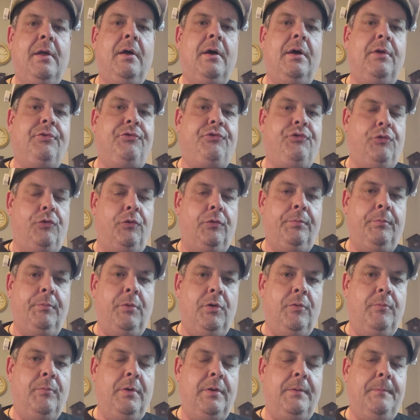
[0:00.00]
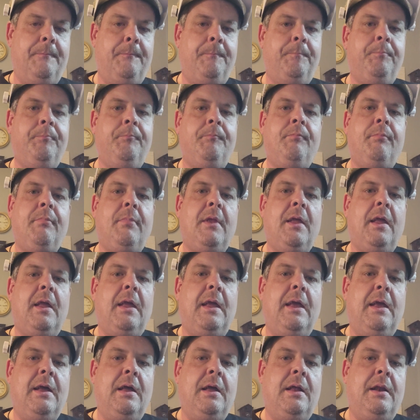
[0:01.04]
a jeweled movement,
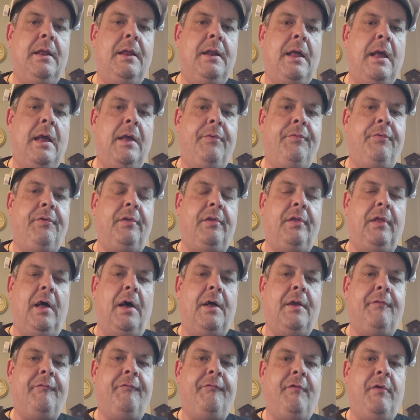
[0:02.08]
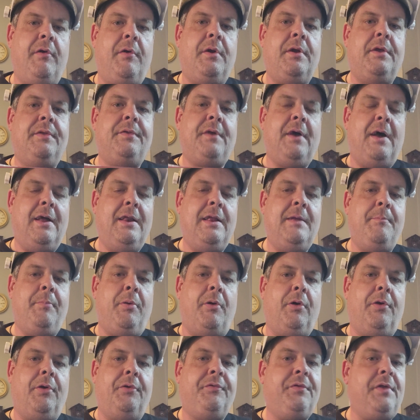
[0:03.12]
and it has a lot of very tiny
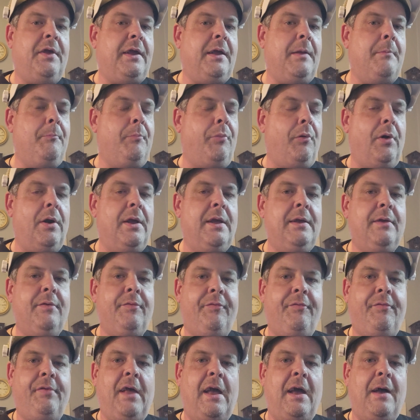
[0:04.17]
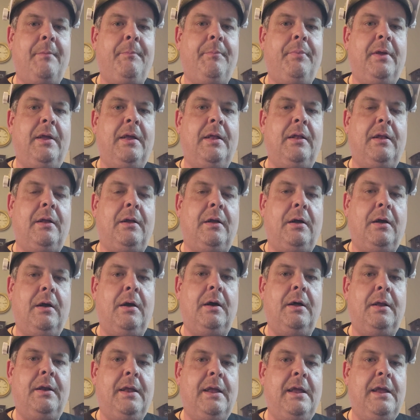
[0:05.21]
parts that can break, snap, and
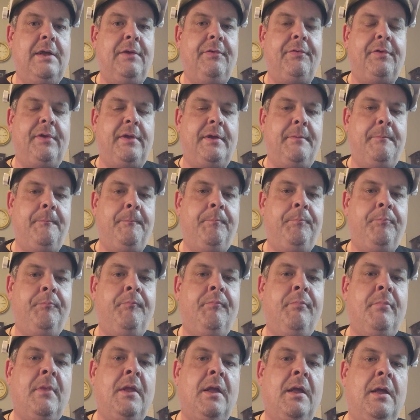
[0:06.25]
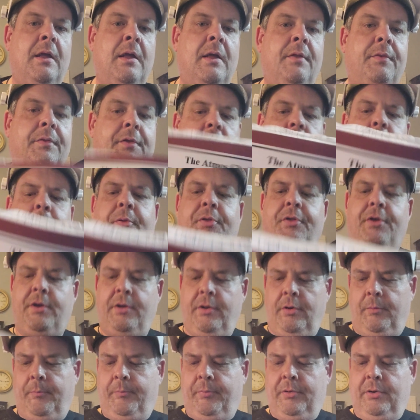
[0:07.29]
cut easy. This
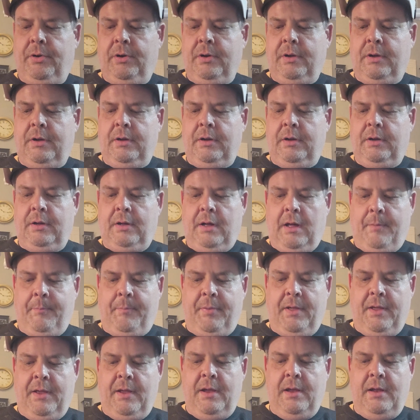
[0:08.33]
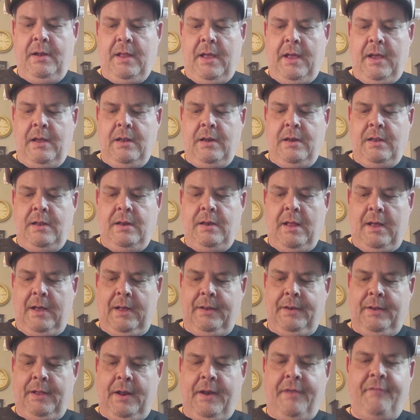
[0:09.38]
particular book I paid
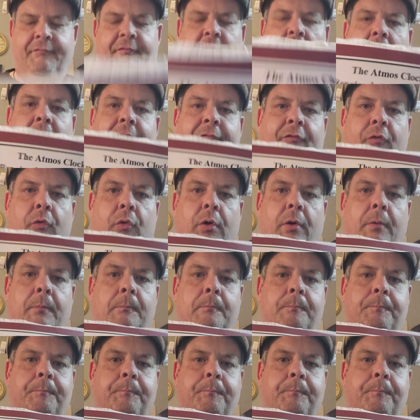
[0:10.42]
$89.95 for.